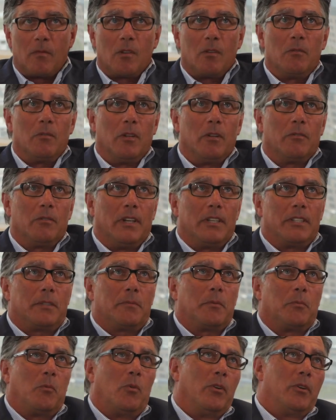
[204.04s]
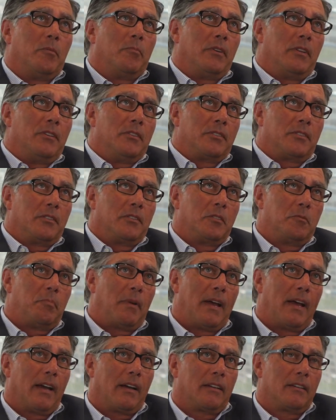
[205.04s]
Well, the relationship with Warner Brothers goes
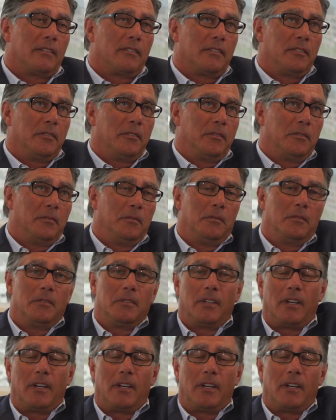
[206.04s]
back to